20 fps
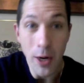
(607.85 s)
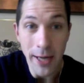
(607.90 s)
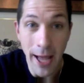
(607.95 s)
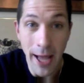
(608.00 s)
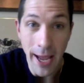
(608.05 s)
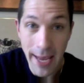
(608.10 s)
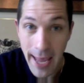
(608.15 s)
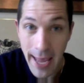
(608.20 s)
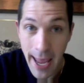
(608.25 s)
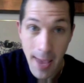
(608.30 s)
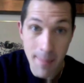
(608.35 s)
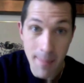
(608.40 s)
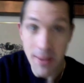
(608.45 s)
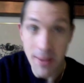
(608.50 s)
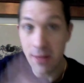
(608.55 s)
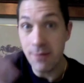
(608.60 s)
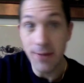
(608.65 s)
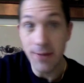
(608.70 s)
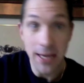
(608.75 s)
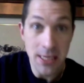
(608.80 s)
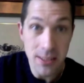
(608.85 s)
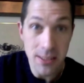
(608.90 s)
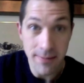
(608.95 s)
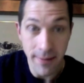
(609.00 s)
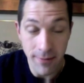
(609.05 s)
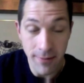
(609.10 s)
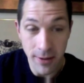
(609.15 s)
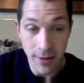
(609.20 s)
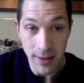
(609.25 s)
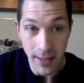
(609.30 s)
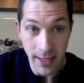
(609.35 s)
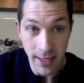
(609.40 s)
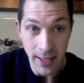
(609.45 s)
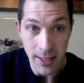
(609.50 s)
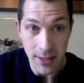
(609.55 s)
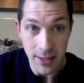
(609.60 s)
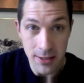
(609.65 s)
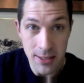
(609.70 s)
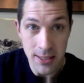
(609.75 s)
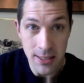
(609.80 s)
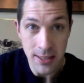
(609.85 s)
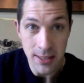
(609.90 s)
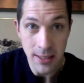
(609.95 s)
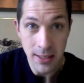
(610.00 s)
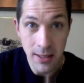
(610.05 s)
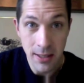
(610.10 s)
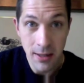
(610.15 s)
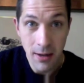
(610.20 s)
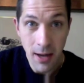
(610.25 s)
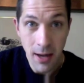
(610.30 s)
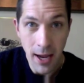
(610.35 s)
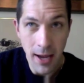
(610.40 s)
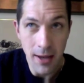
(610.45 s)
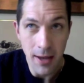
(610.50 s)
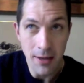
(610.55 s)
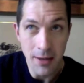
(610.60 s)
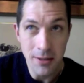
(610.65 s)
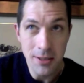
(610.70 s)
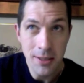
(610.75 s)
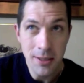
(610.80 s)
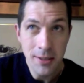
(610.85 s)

I am in the face of everything else. And